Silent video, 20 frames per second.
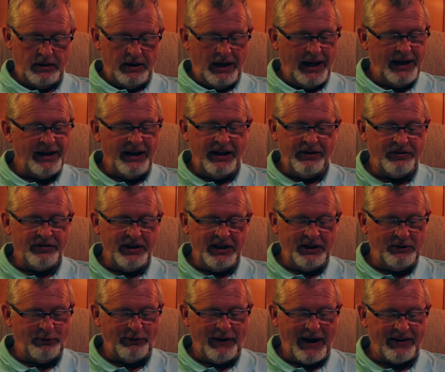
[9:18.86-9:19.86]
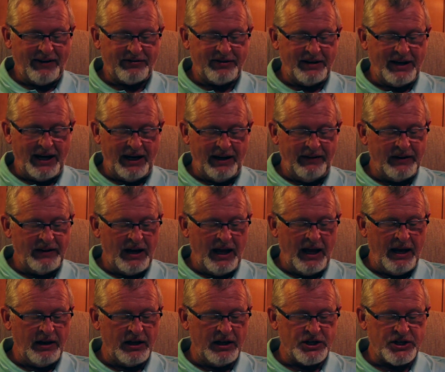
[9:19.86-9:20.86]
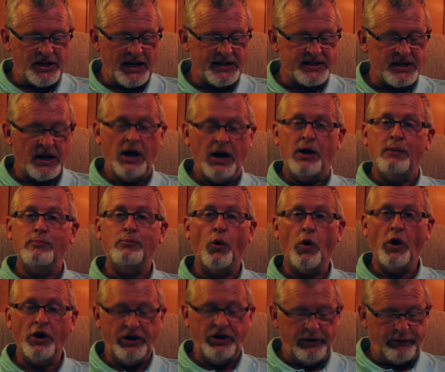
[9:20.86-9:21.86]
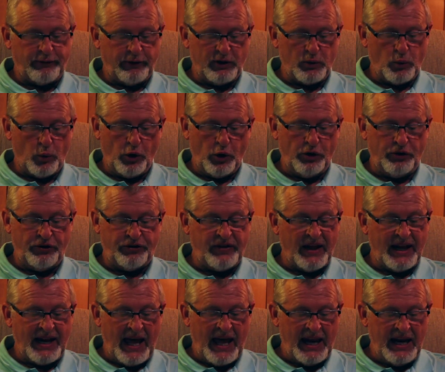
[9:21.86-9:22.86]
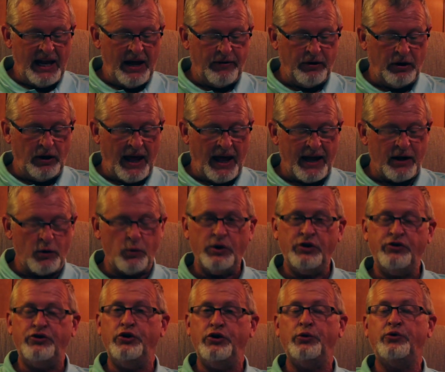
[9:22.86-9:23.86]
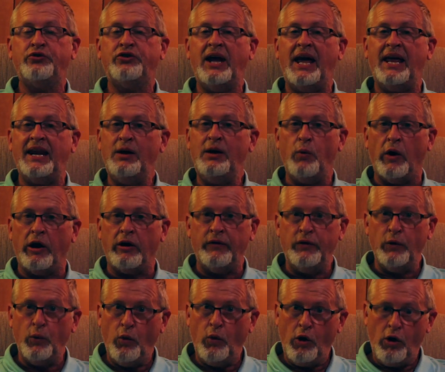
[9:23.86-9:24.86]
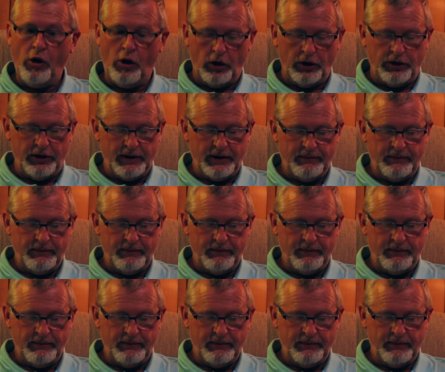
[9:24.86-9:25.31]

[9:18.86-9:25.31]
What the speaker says: And isn't it fascinating that English has more different words than any other language used anywhere in the world?"